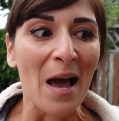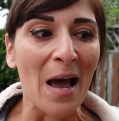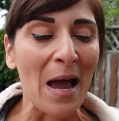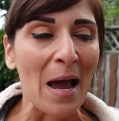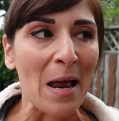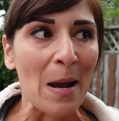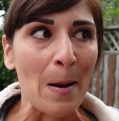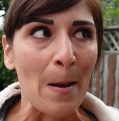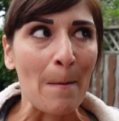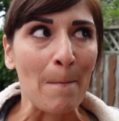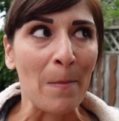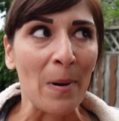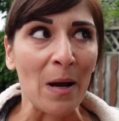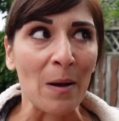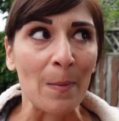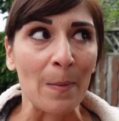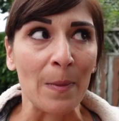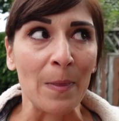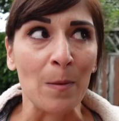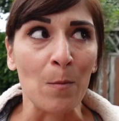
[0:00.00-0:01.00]

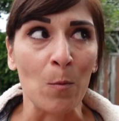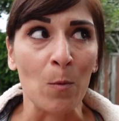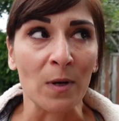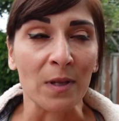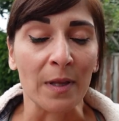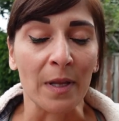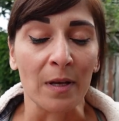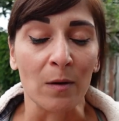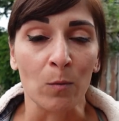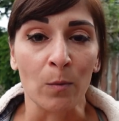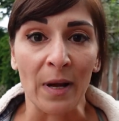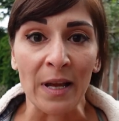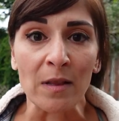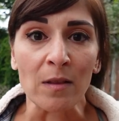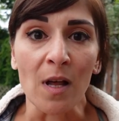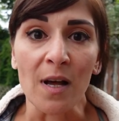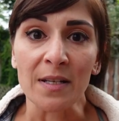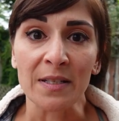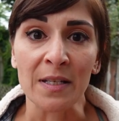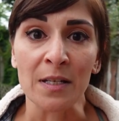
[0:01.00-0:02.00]
But what the weight
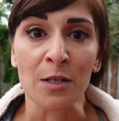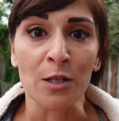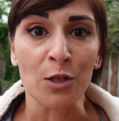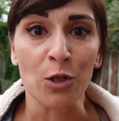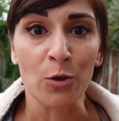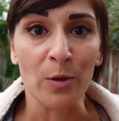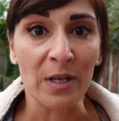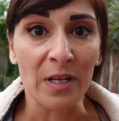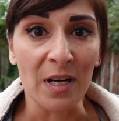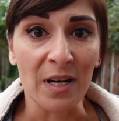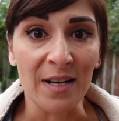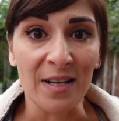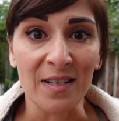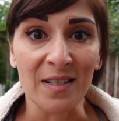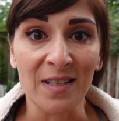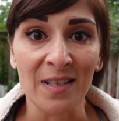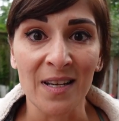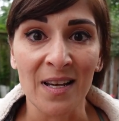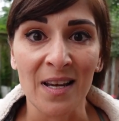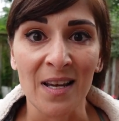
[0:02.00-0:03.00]
loss industry
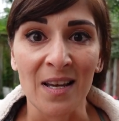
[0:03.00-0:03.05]
does,